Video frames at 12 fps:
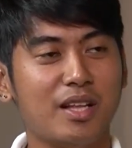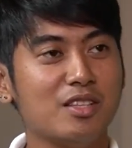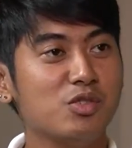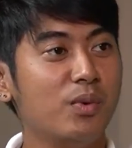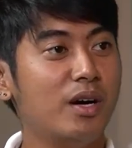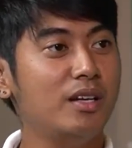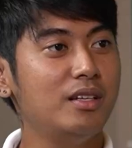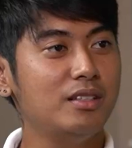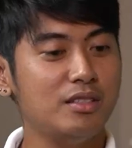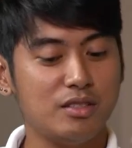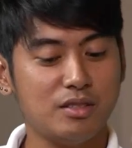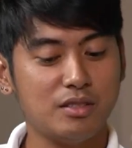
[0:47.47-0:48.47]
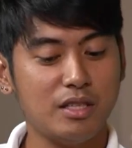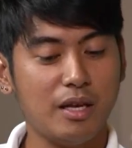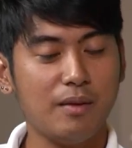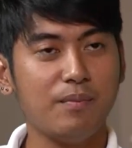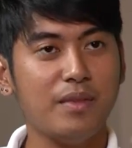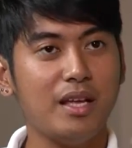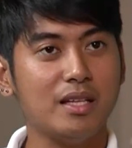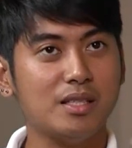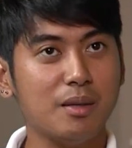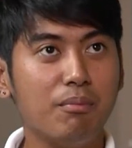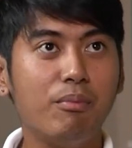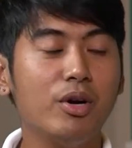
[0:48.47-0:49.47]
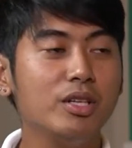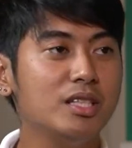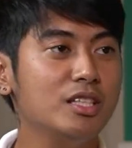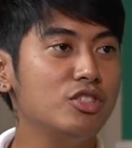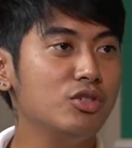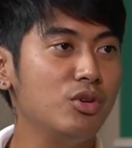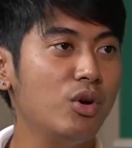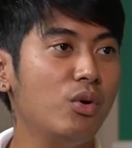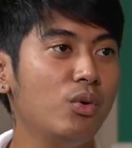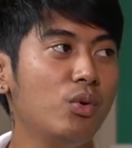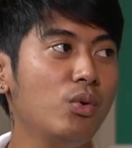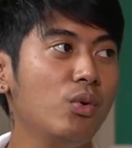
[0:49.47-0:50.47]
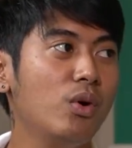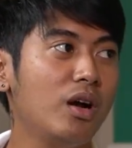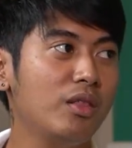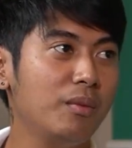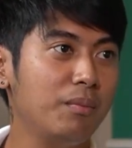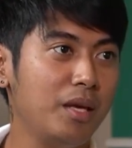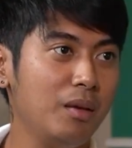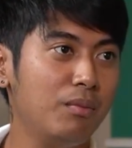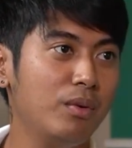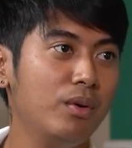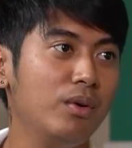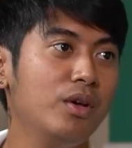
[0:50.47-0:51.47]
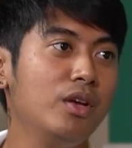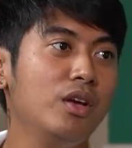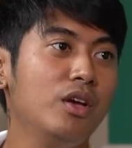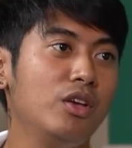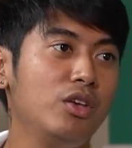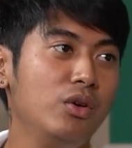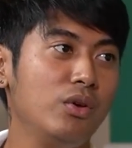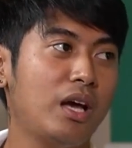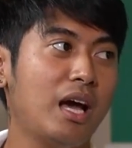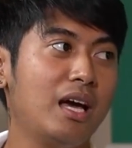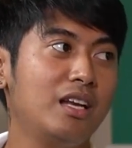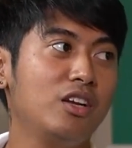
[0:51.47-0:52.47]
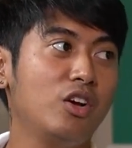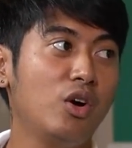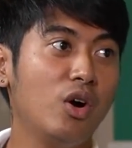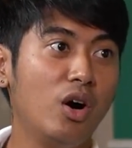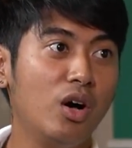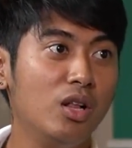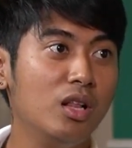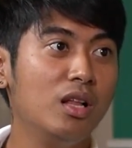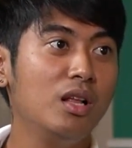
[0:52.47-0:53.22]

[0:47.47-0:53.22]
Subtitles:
That's one. It's important to know who are the people you can call